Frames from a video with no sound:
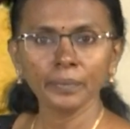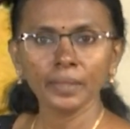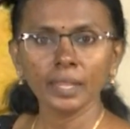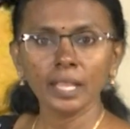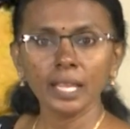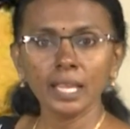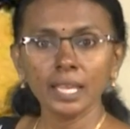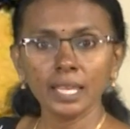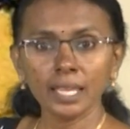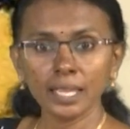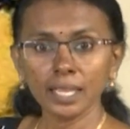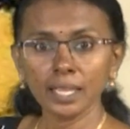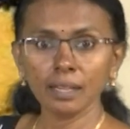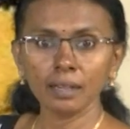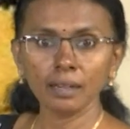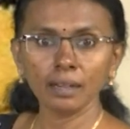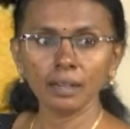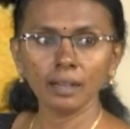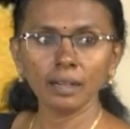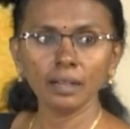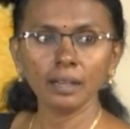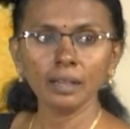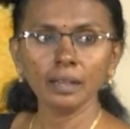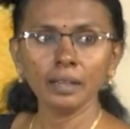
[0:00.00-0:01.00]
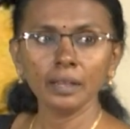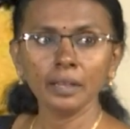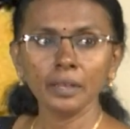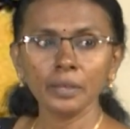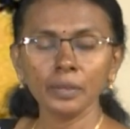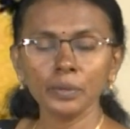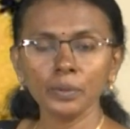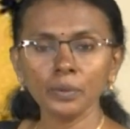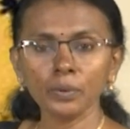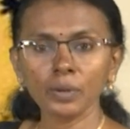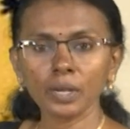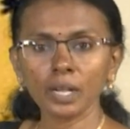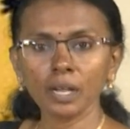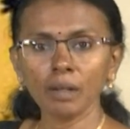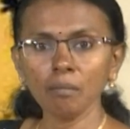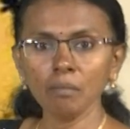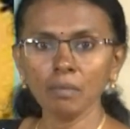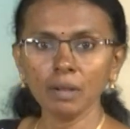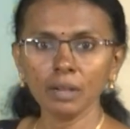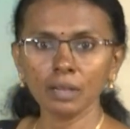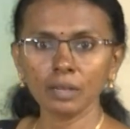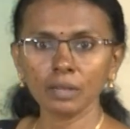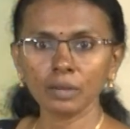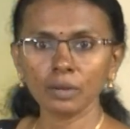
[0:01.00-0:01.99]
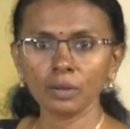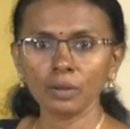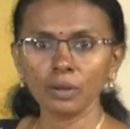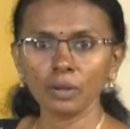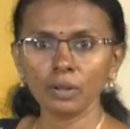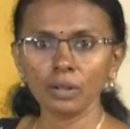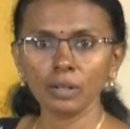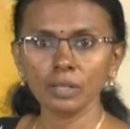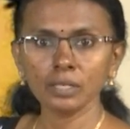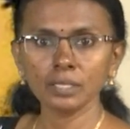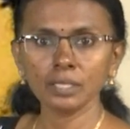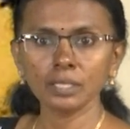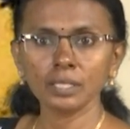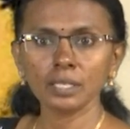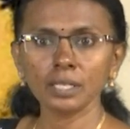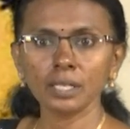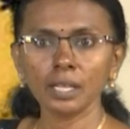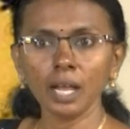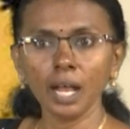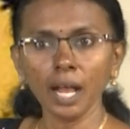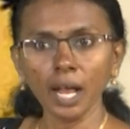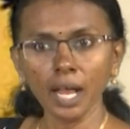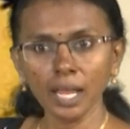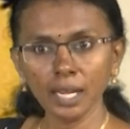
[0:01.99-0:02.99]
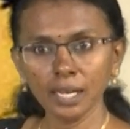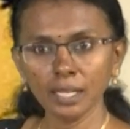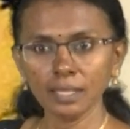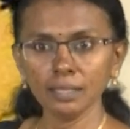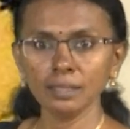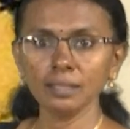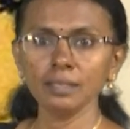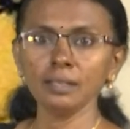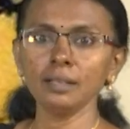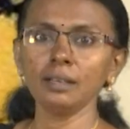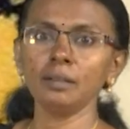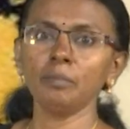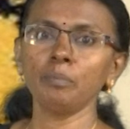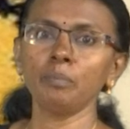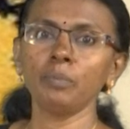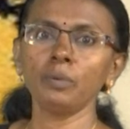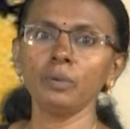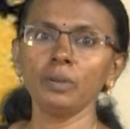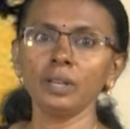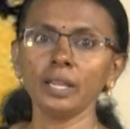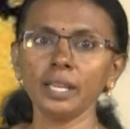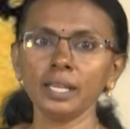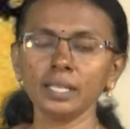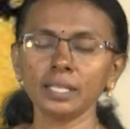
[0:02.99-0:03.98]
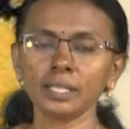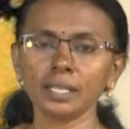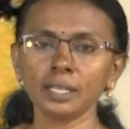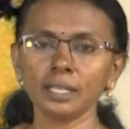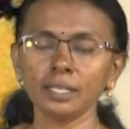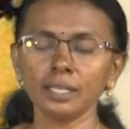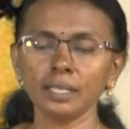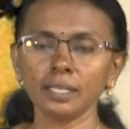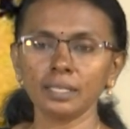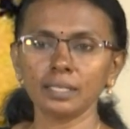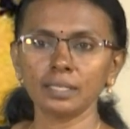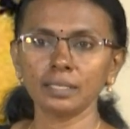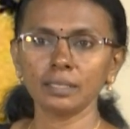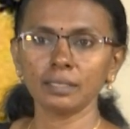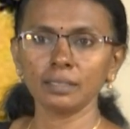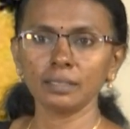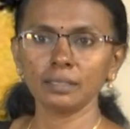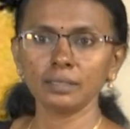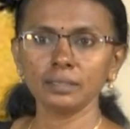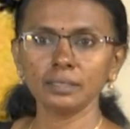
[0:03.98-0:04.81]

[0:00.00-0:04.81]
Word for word: here you come across another polite conductor.